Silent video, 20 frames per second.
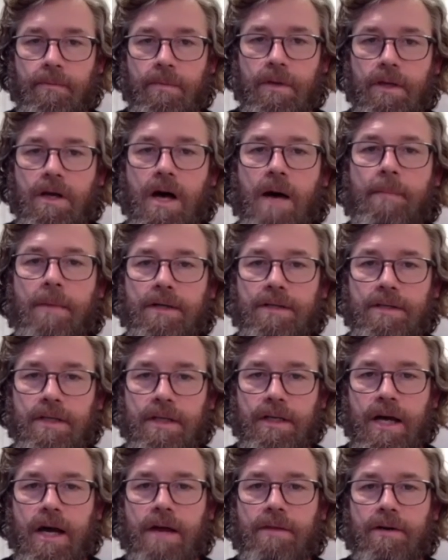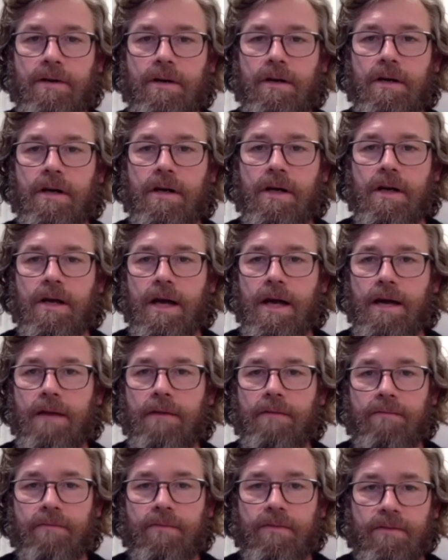coming together,
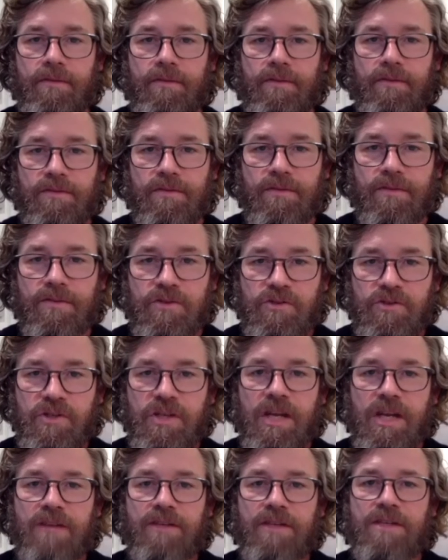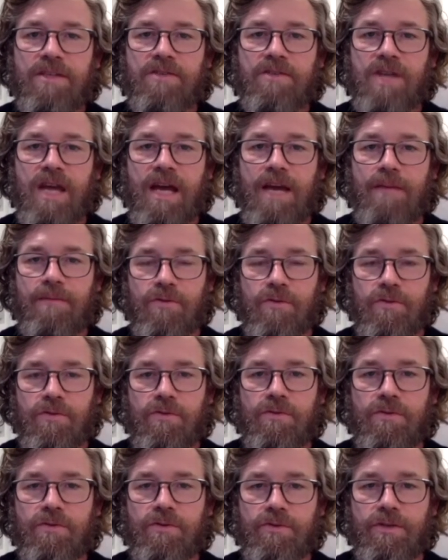and seeing these dams
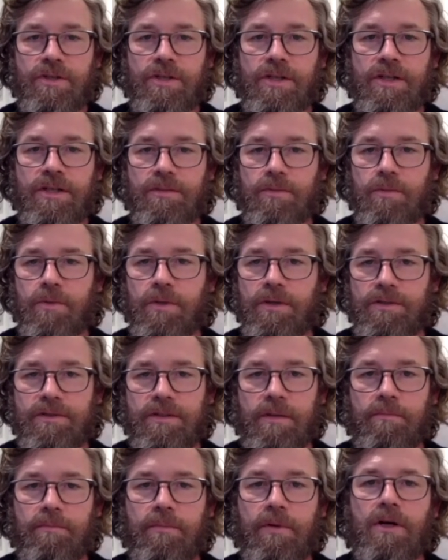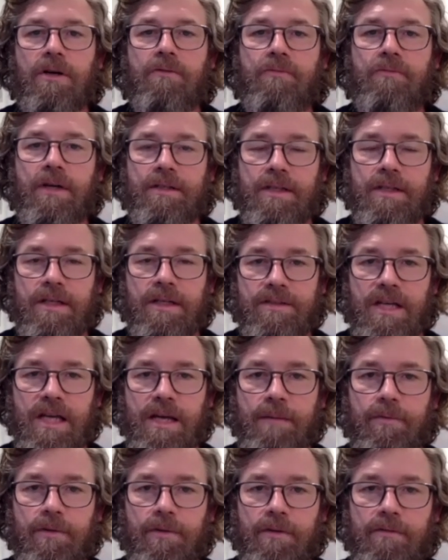through the trees was the perfect
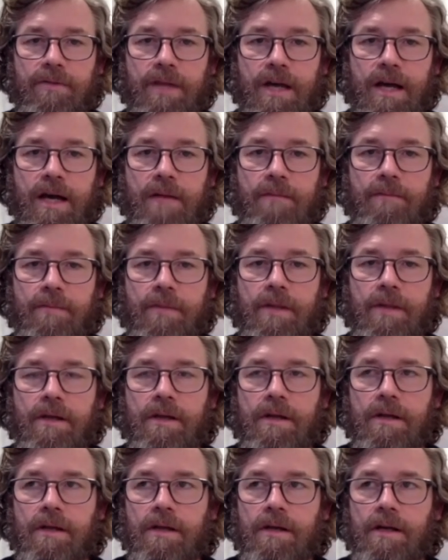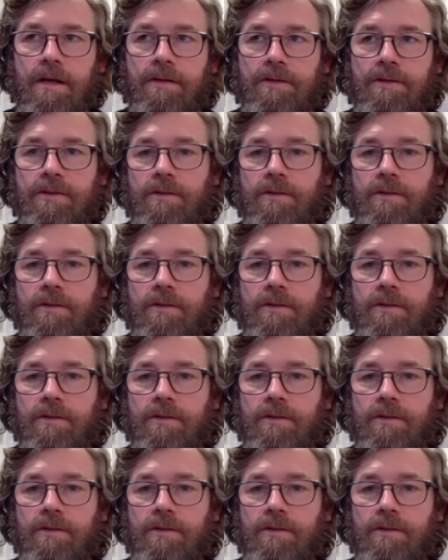example of that. So